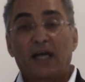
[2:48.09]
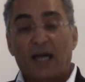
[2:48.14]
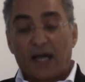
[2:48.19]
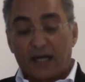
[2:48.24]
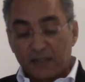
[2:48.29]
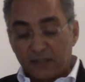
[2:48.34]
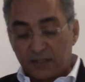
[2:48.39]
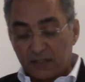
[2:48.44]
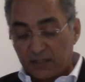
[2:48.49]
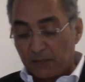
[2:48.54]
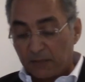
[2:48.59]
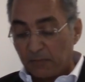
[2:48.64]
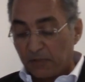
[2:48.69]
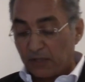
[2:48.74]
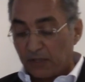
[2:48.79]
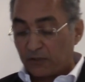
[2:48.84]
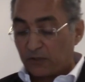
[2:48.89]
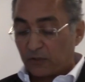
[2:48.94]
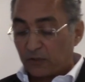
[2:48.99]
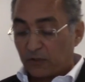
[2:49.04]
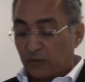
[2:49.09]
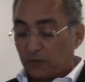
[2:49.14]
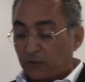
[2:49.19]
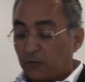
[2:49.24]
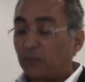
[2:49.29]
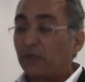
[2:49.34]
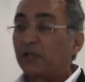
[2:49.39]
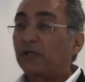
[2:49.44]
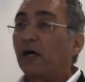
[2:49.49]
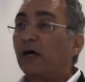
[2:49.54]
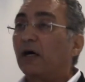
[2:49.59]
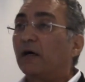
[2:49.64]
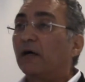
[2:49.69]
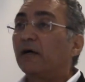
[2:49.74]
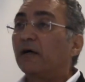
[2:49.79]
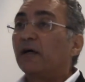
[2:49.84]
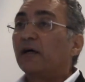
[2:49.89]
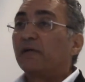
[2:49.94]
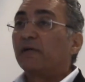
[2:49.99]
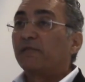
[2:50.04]
and similar to
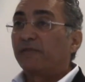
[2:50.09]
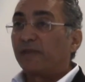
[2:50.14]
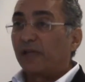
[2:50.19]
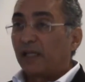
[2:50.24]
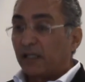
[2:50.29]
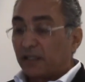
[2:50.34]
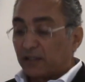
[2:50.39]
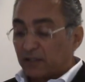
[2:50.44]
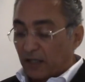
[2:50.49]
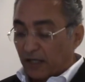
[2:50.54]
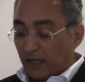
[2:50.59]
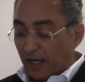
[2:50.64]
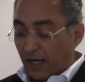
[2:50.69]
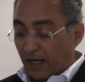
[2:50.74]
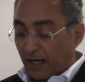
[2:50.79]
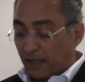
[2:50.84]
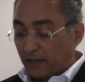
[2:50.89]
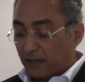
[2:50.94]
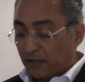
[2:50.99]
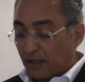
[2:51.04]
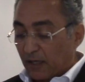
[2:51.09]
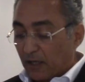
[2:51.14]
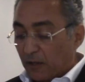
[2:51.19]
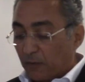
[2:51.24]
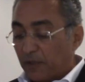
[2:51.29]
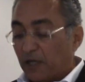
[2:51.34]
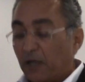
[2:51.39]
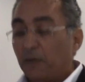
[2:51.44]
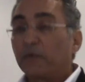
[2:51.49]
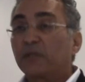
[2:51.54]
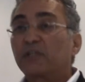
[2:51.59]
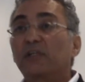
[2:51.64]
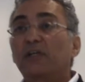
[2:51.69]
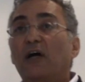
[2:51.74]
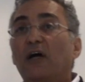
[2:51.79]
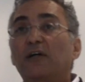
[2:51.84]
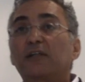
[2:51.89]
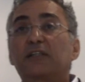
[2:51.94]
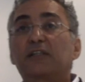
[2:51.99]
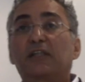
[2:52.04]
the feelings I had when I was
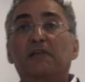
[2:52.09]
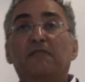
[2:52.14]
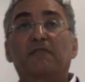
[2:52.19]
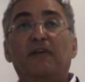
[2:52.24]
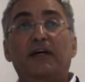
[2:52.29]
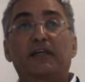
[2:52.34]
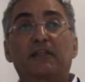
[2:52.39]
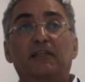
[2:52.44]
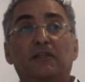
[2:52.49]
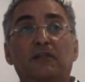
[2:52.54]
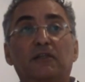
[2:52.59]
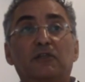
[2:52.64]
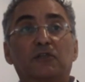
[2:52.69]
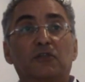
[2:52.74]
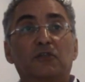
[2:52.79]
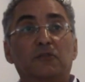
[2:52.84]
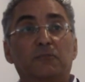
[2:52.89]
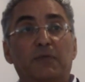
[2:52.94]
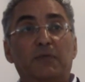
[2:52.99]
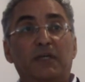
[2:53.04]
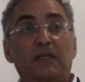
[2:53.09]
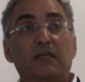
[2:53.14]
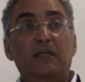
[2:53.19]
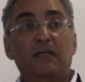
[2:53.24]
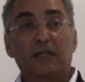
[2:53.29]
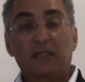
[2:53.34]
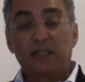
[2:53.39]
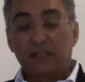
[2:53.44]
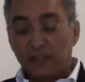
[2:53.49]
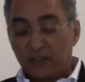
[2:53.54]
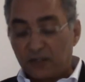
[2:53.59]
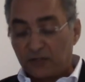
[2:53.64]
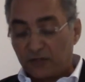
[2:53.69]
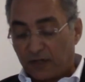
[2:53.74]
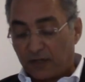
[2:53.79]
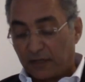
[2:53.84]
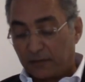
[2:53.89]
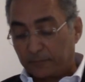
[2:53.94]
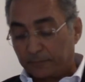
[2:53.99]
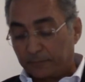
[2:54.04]
last invited to speak in
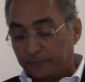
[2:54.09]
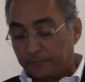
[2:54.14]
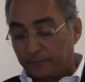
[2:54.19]
Israel.